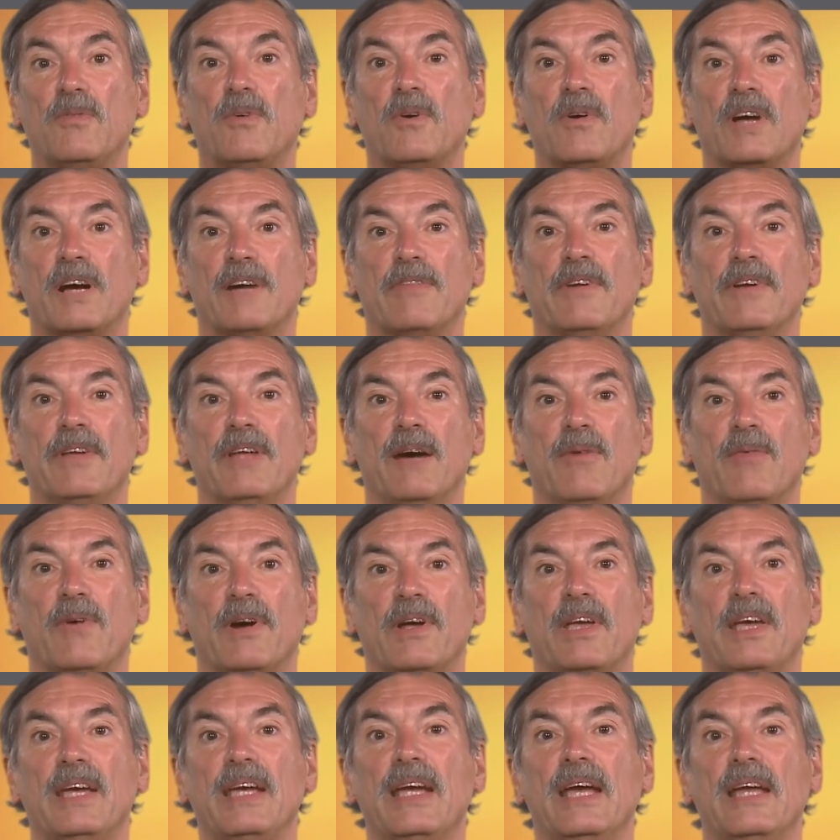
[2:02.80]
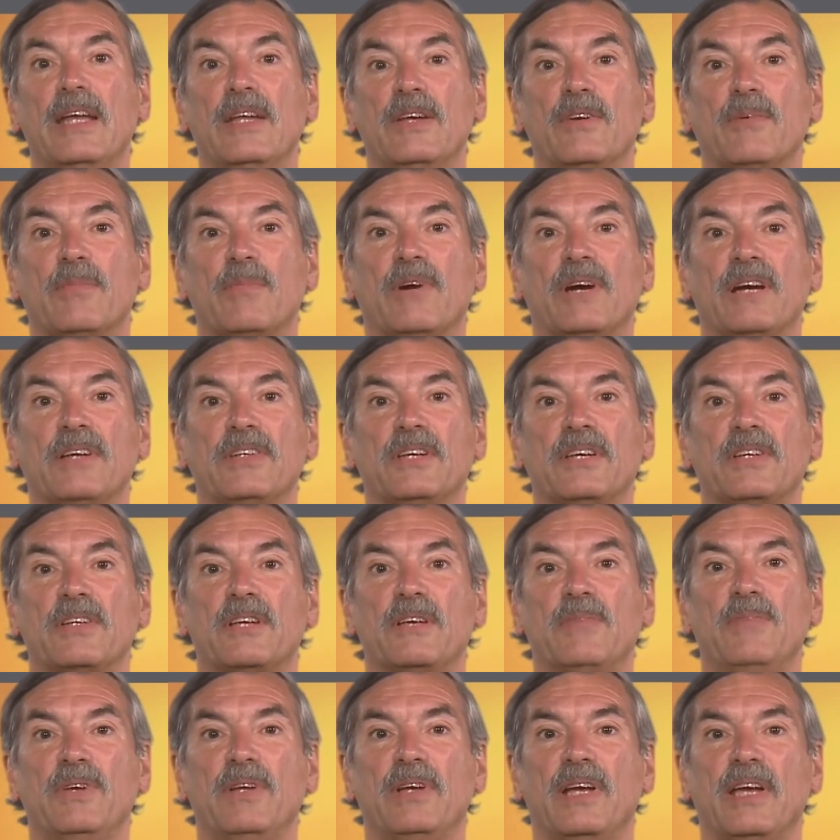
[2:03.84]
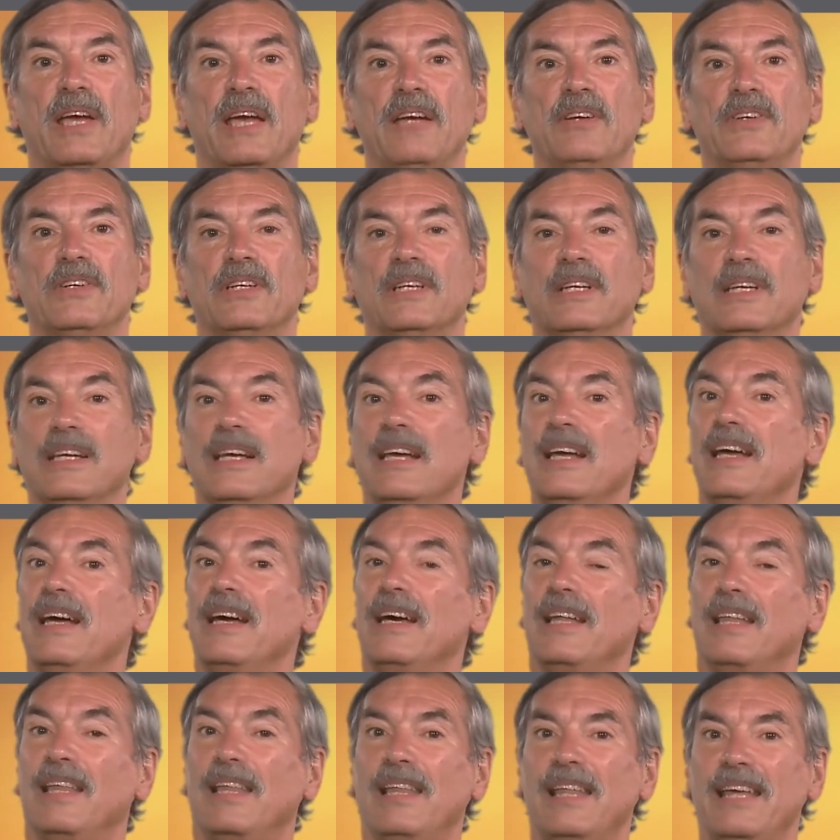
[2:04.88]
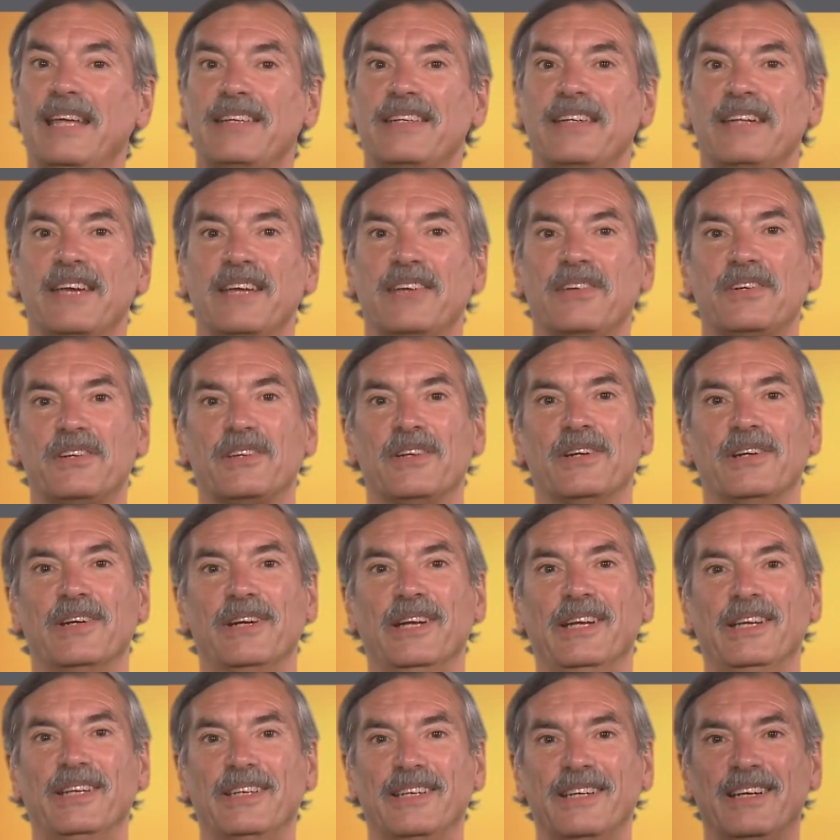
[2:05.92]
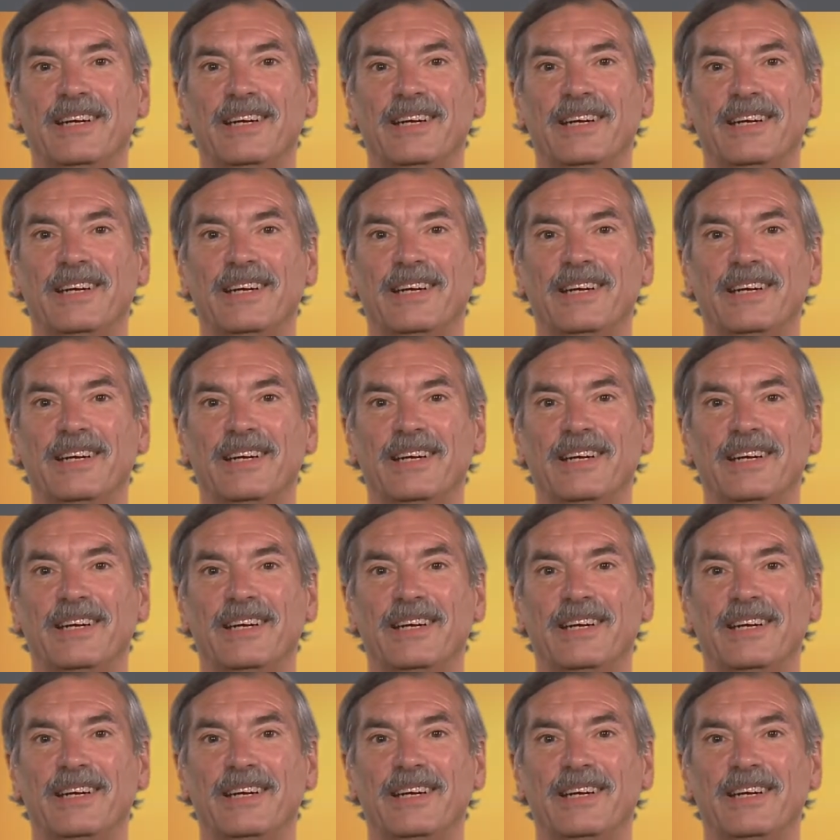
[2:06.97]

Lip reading: will cover networking and inter-process communication. Let's get started.